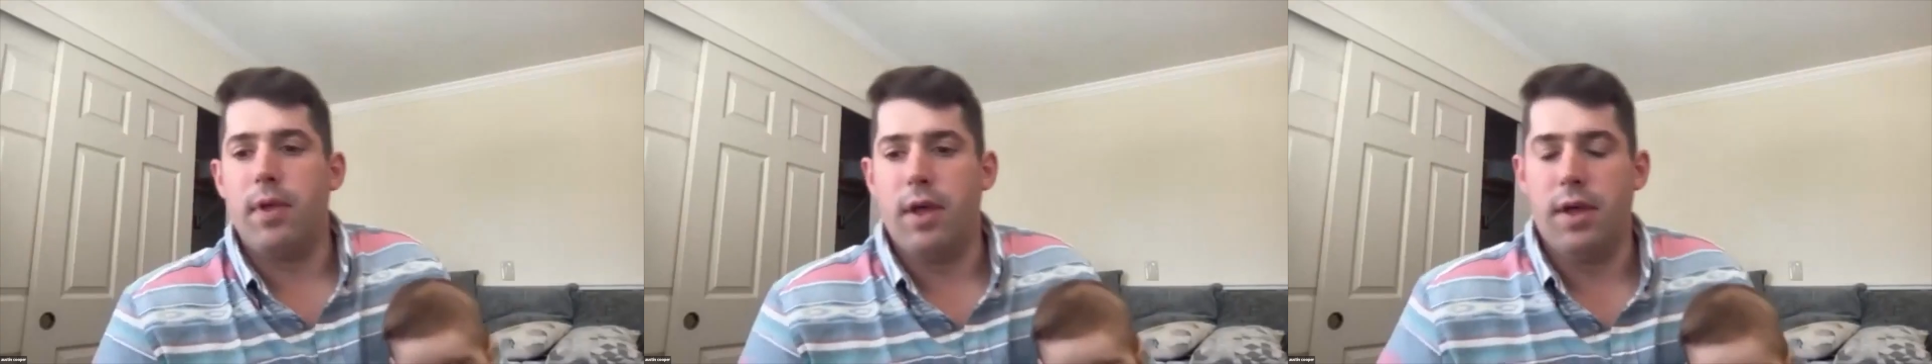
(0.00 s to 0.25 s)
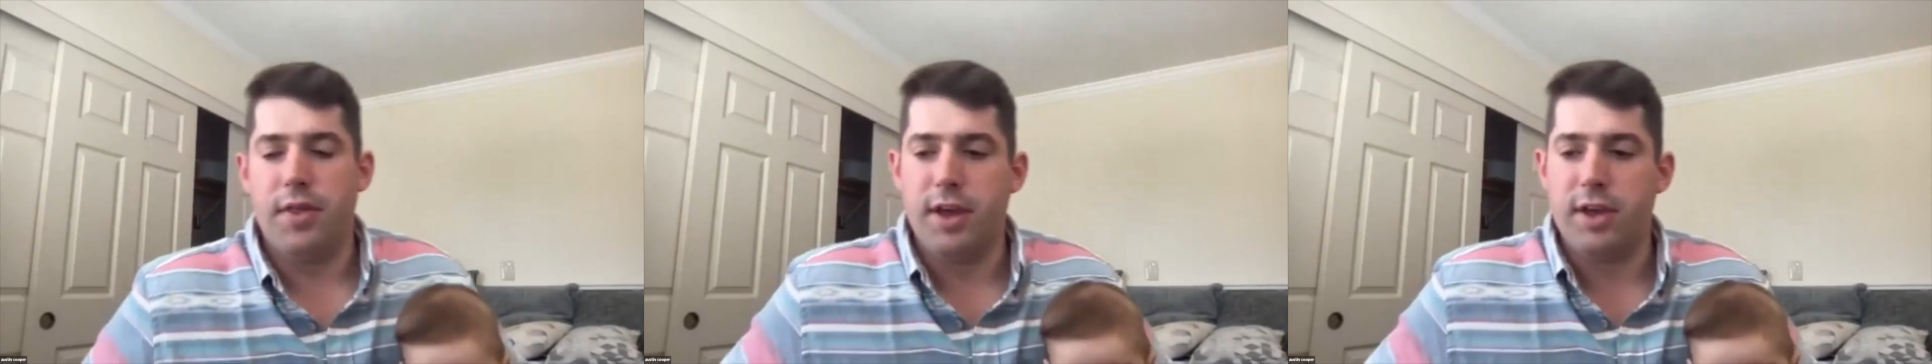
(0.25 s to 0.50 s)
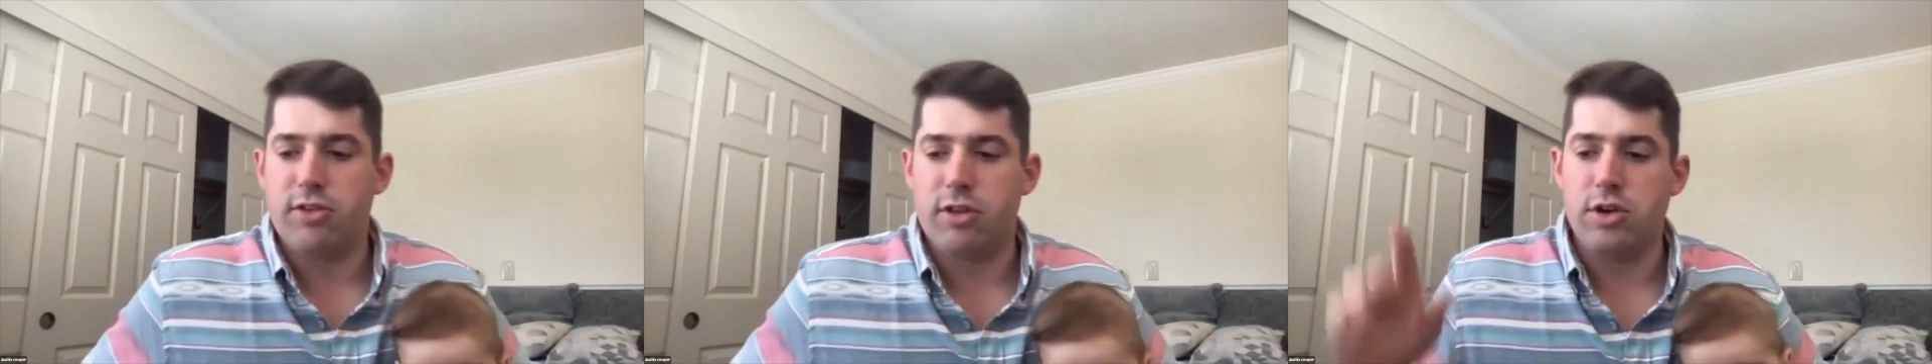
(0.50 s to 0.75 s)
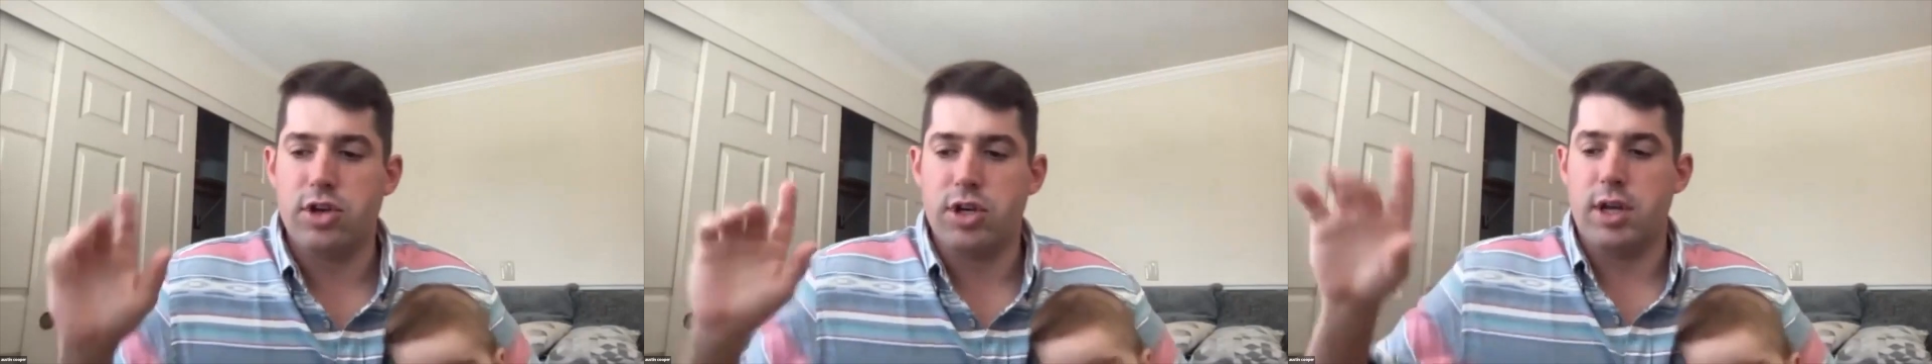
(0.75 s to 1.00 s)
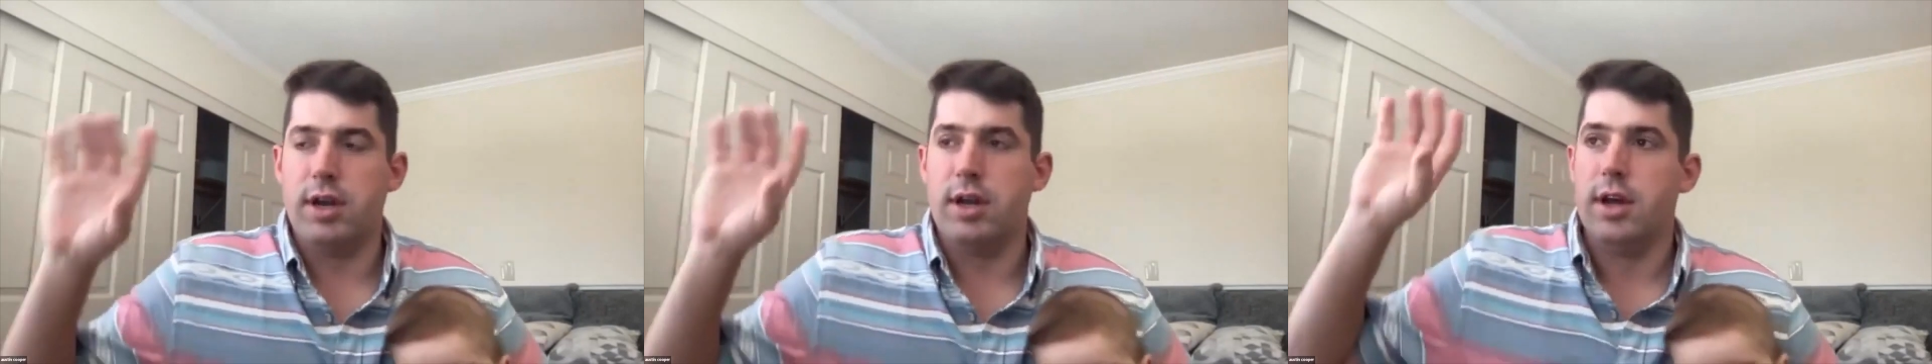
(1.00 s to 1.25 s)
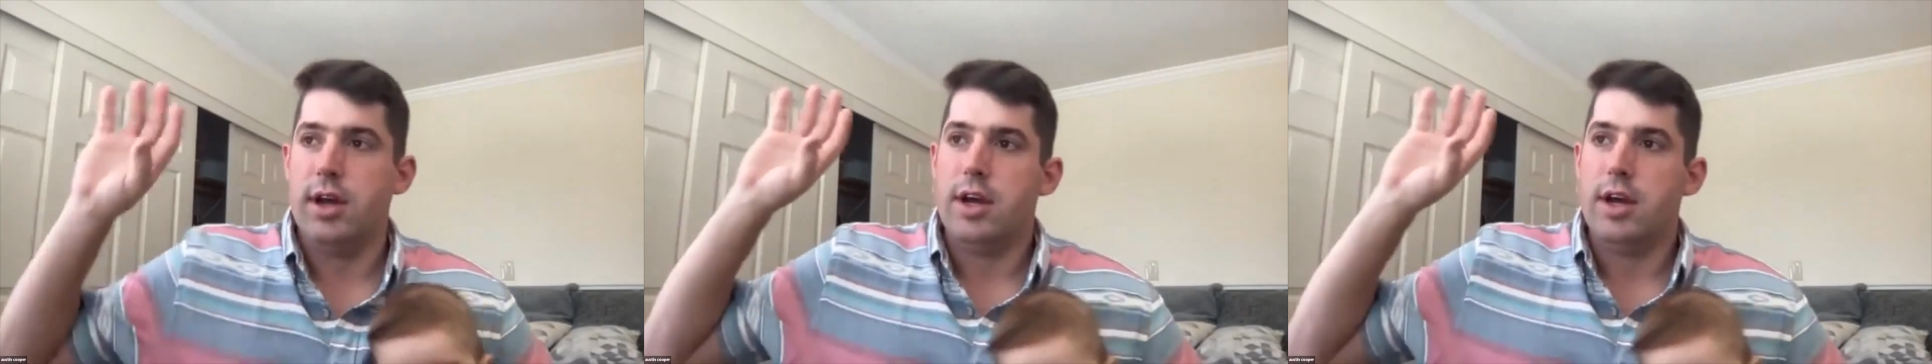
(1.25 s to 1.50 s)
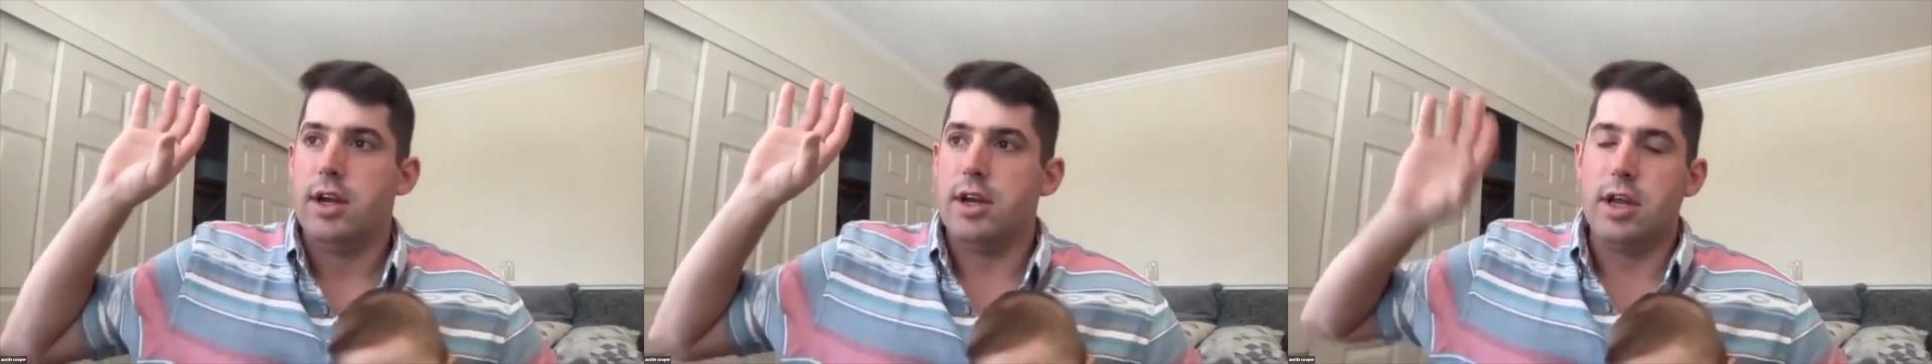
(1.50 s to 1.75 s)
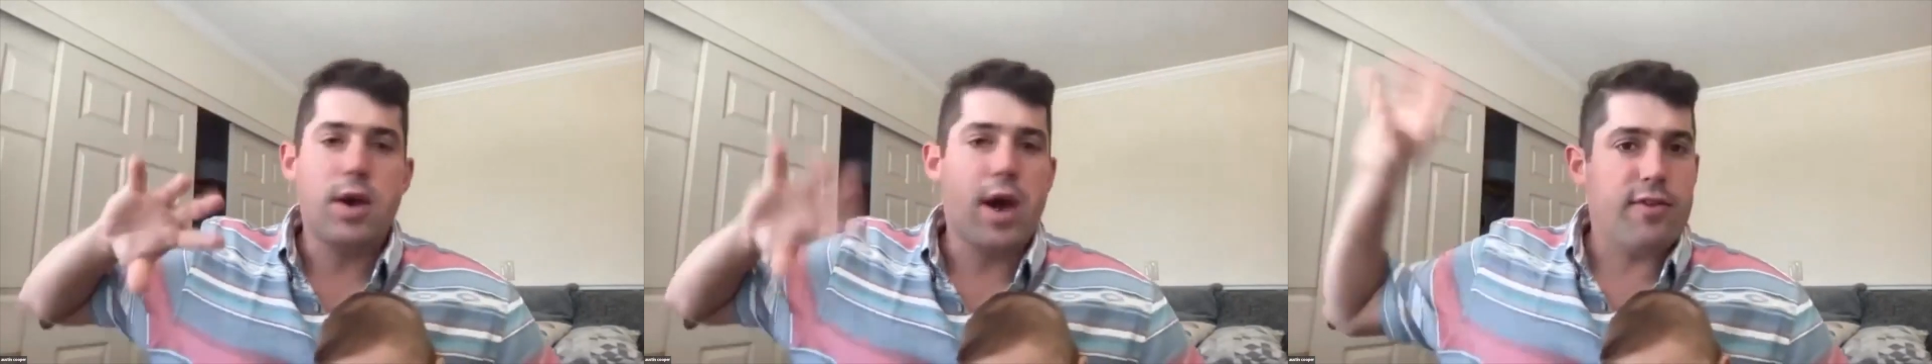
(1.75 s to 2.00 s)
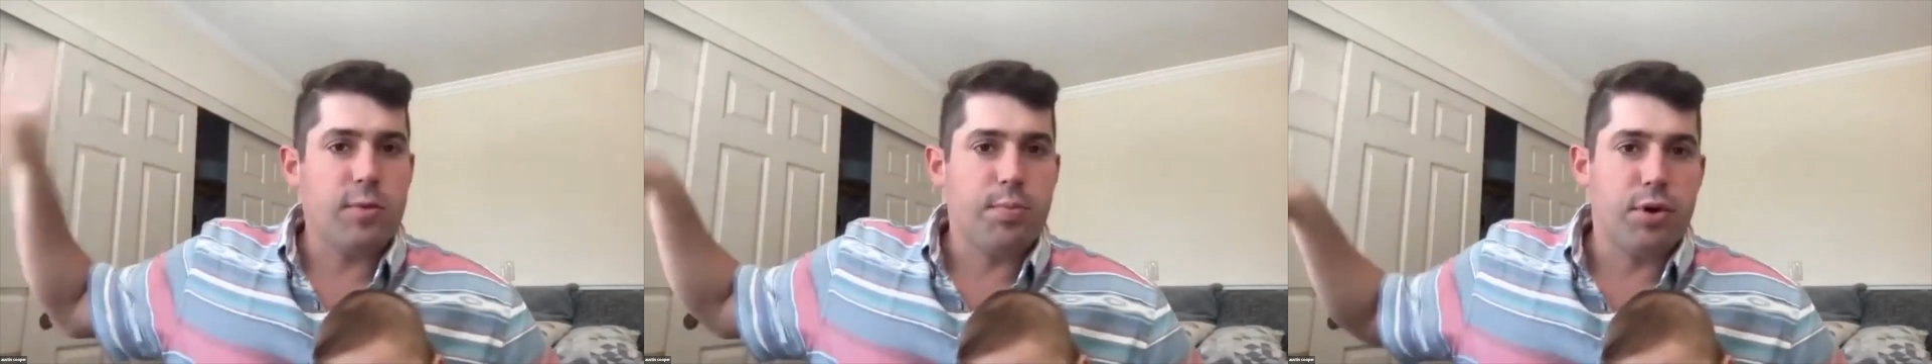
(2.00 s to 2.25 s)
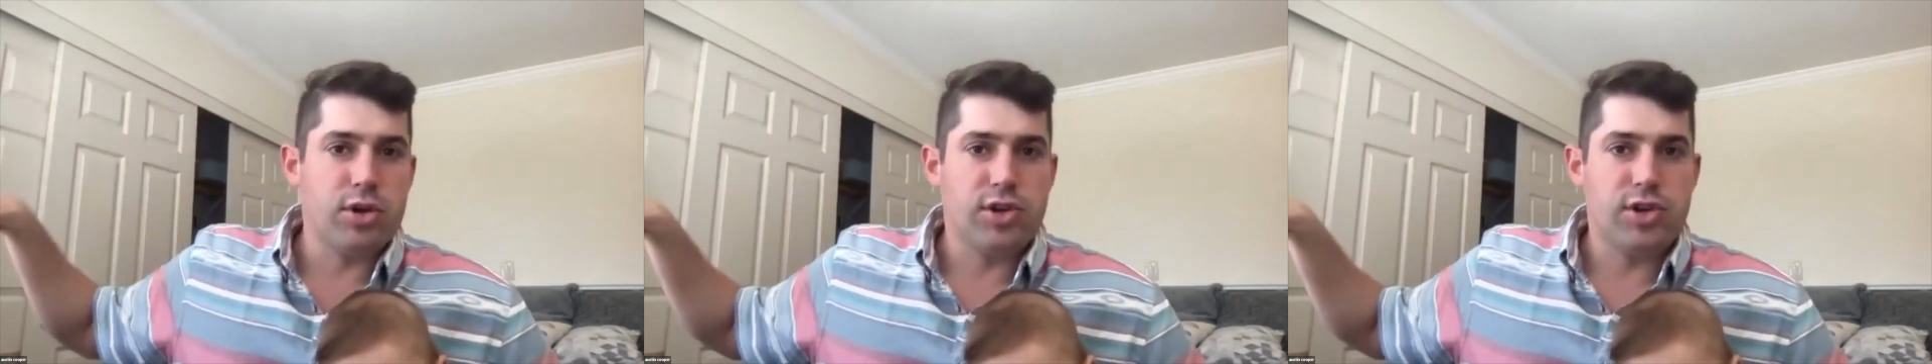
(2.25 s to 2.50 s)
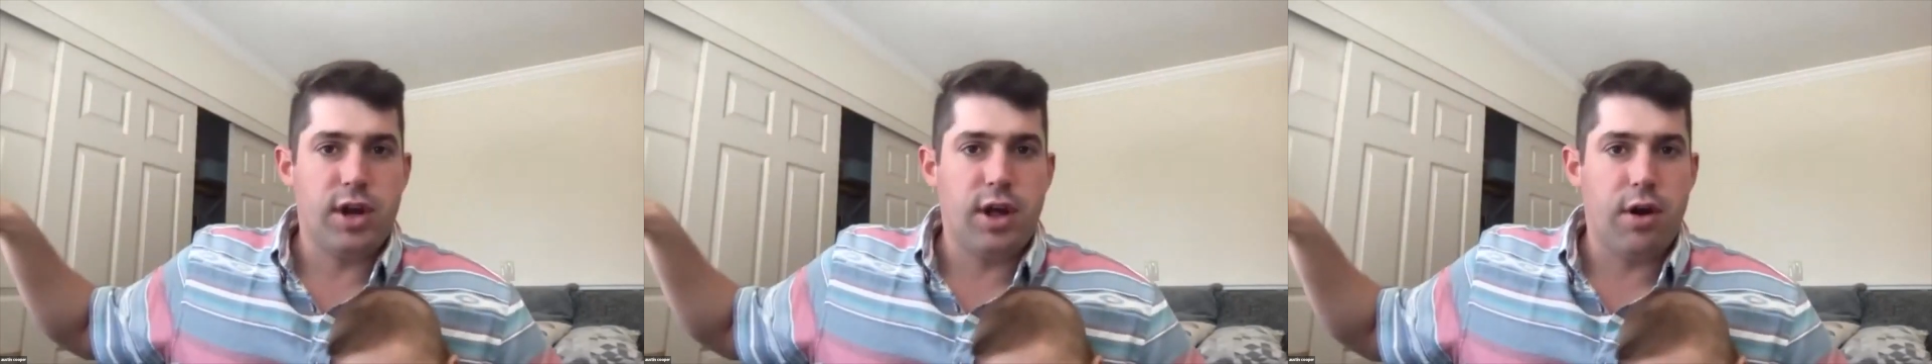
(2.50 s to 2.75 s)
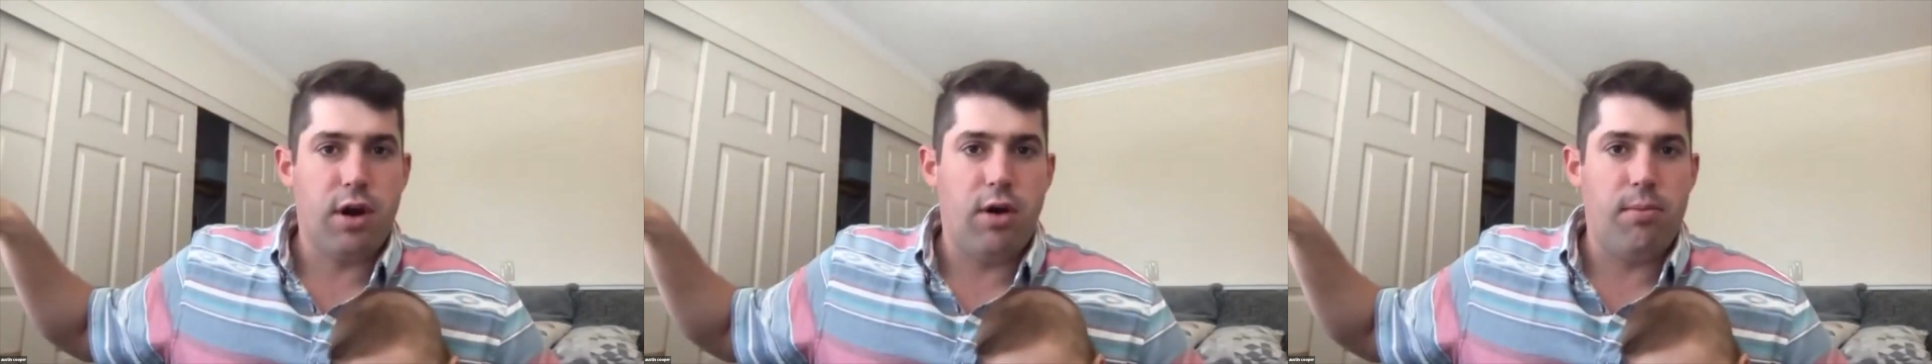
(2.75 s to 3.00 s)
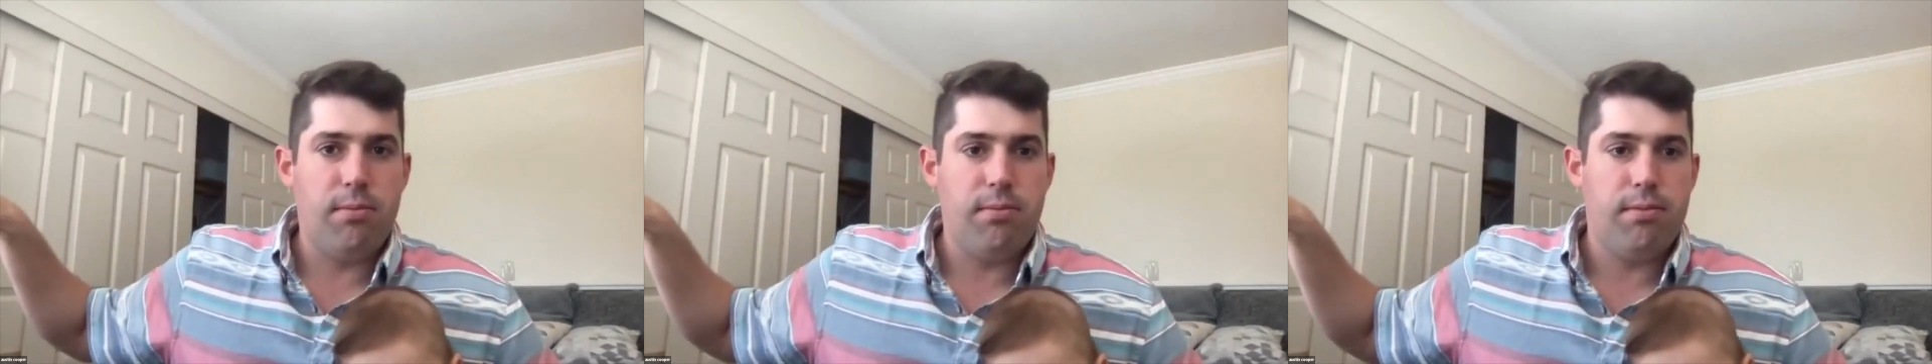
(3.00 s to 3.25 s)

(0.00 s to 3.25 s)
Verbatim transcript: the exclusion. Do you have to purchase another home?